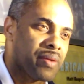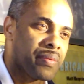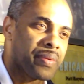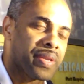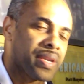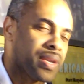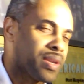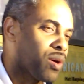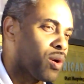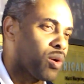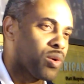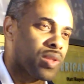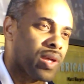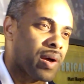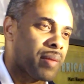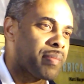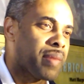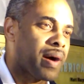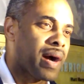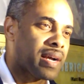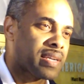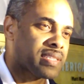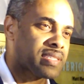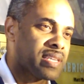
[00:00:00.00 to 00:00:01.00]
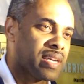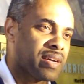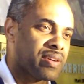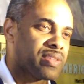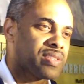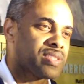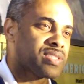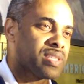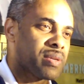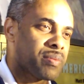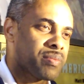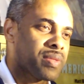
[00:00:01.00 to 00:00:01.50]
We didn't hold our box out,
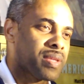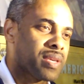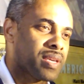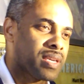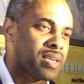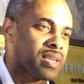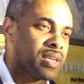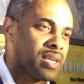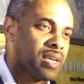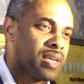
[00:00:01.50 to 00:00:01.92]
and something